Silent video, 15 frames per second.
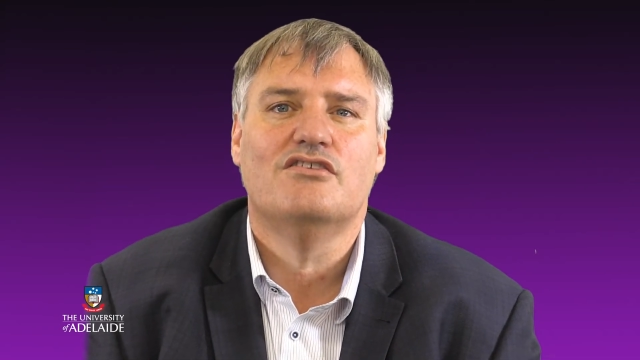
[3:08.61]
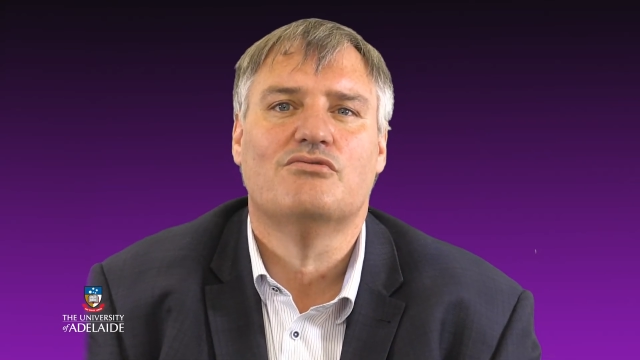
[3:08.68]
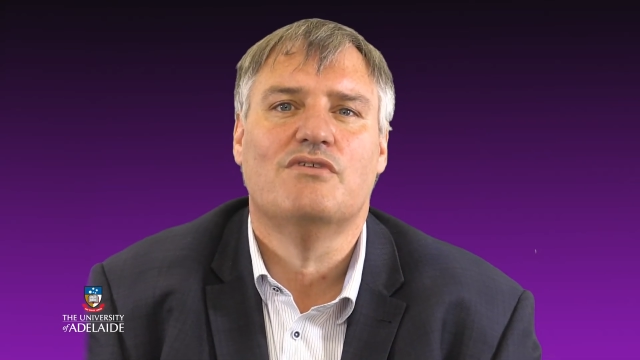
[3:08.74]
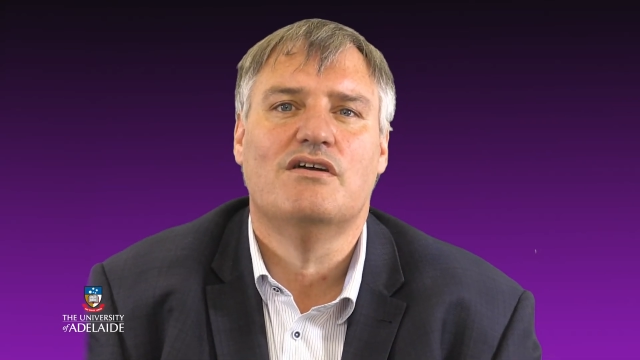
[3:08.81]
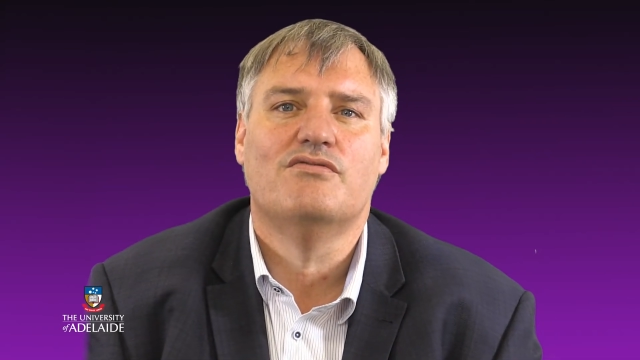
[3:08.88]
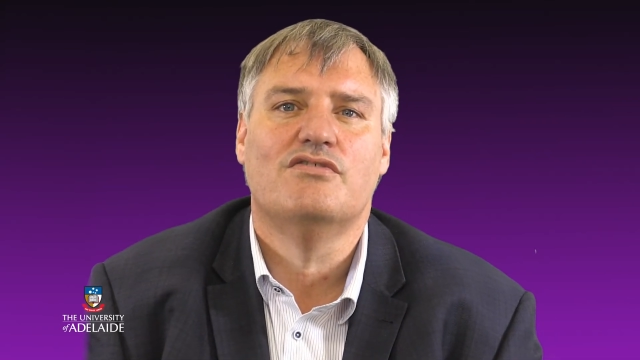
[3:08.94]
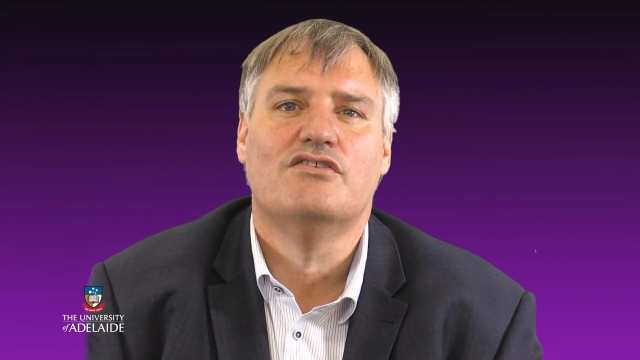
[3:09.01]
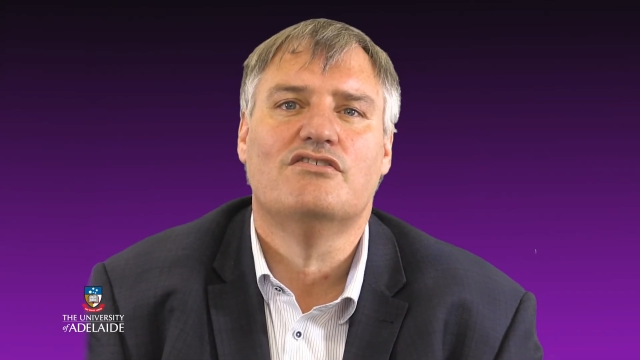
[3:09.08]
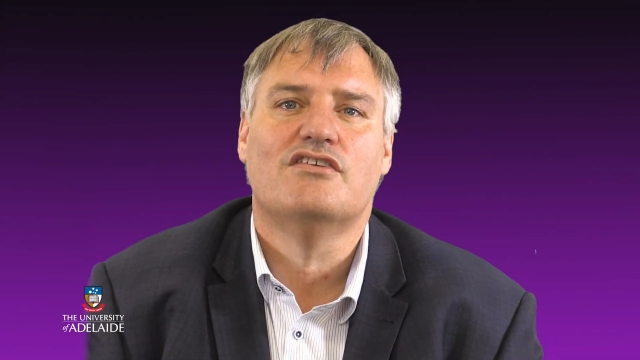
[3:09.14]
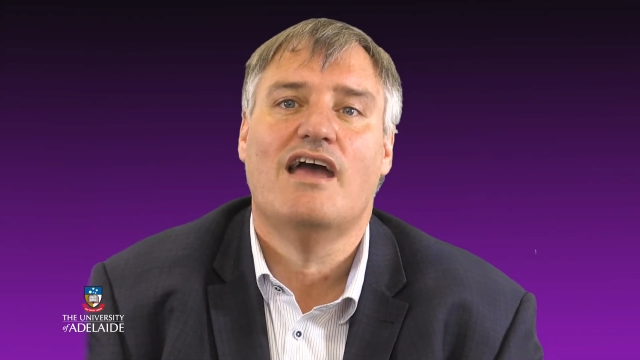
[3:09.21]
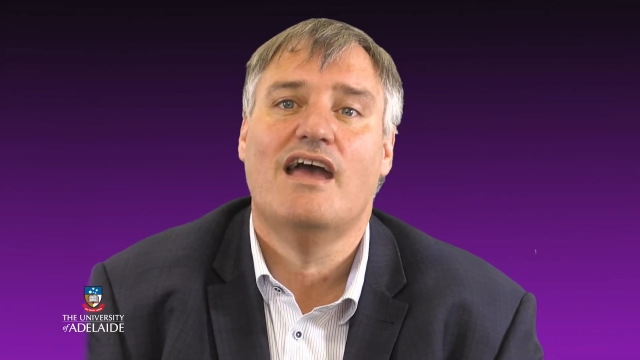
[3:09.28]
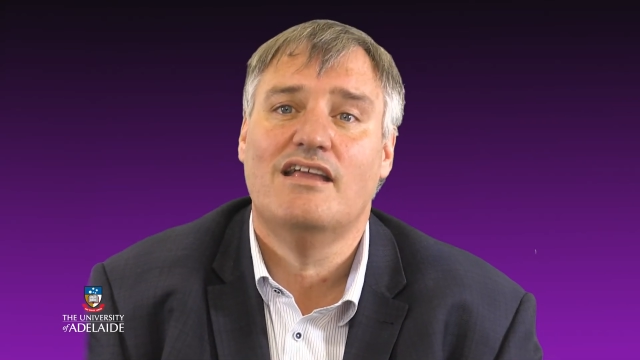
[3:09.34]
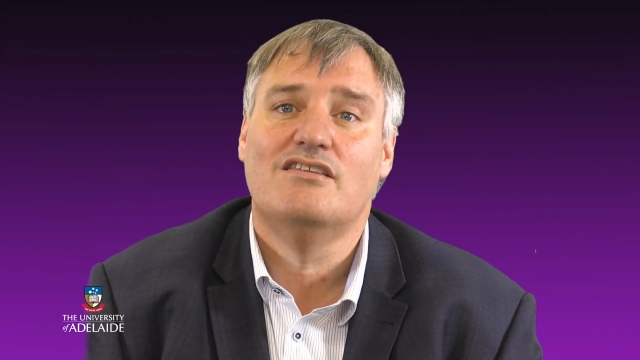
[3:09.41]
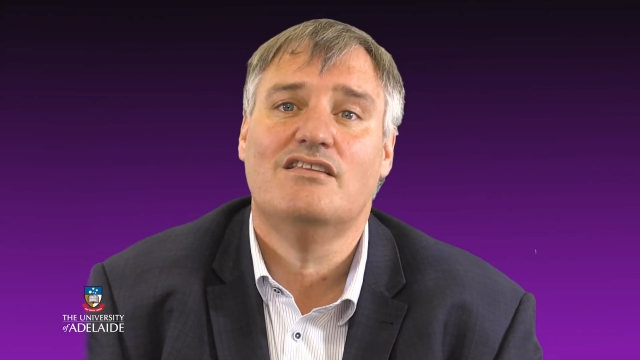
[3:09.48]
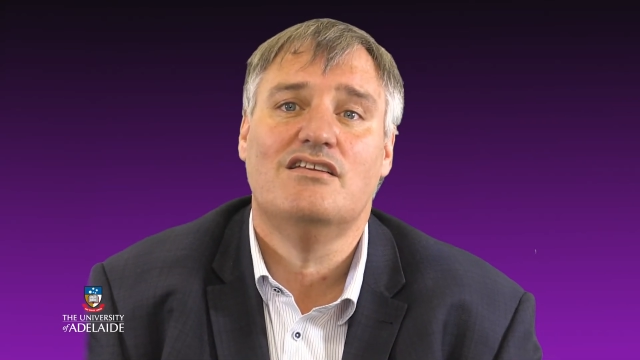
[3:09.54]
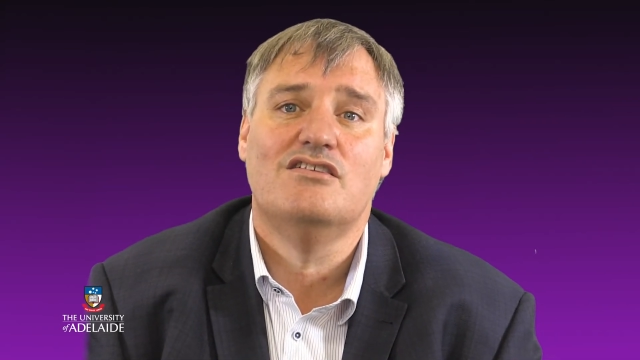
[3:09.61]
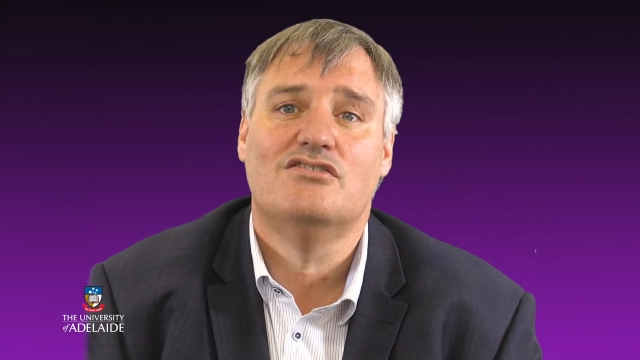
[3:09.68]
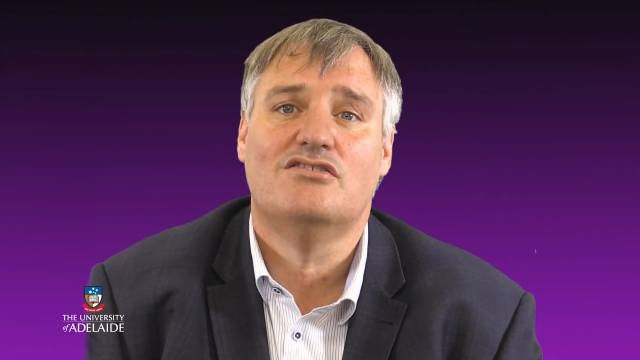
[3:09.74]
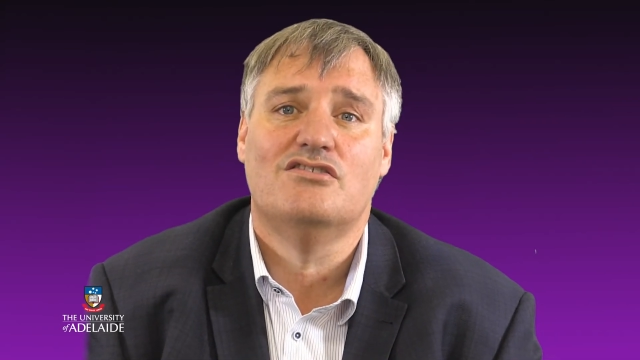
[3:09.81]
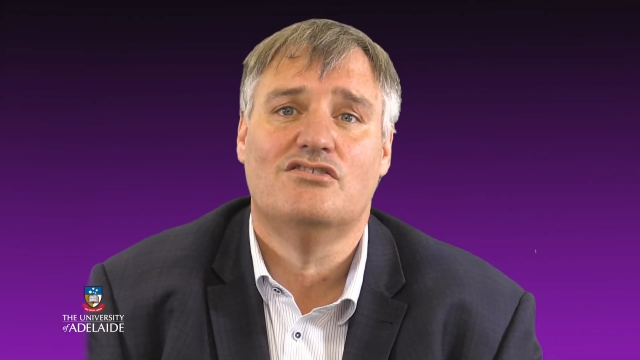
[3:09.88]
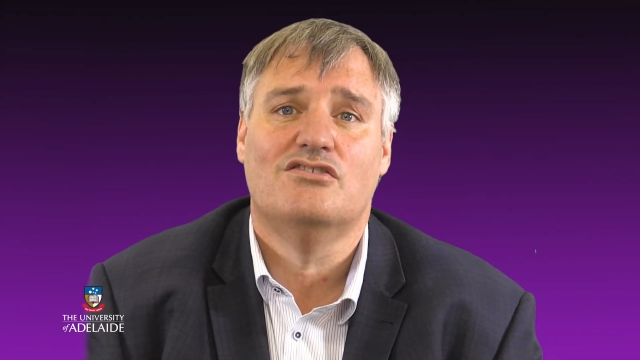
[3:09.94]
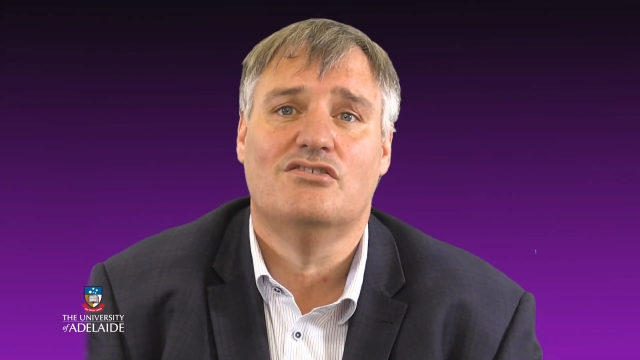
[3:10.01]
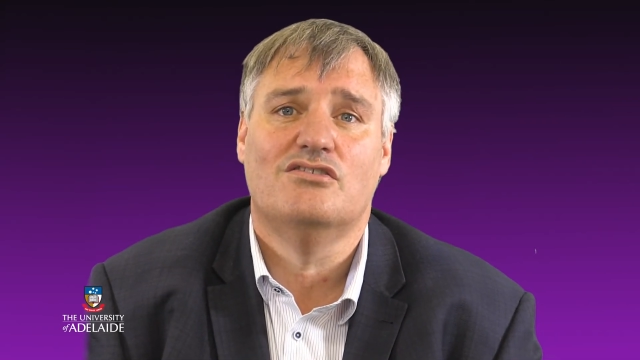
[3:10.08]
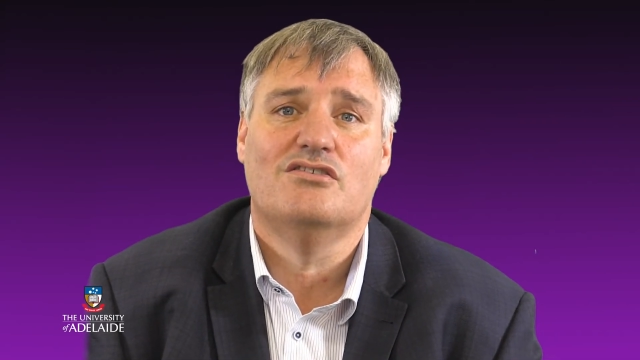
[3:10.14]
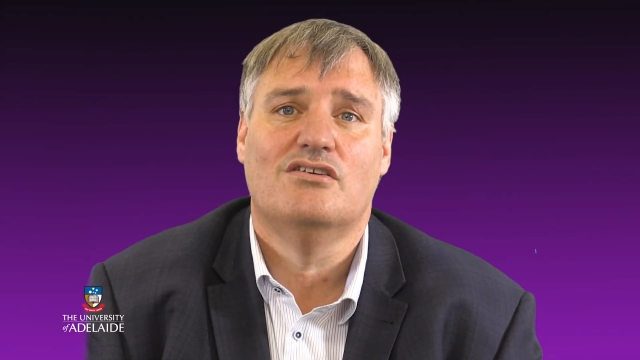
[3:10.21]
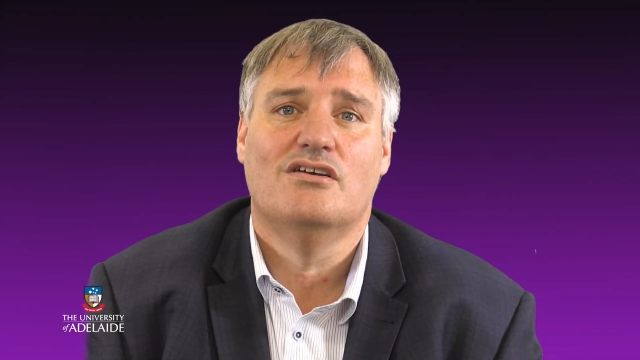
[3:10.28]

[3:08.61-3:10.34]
reference and the Institute.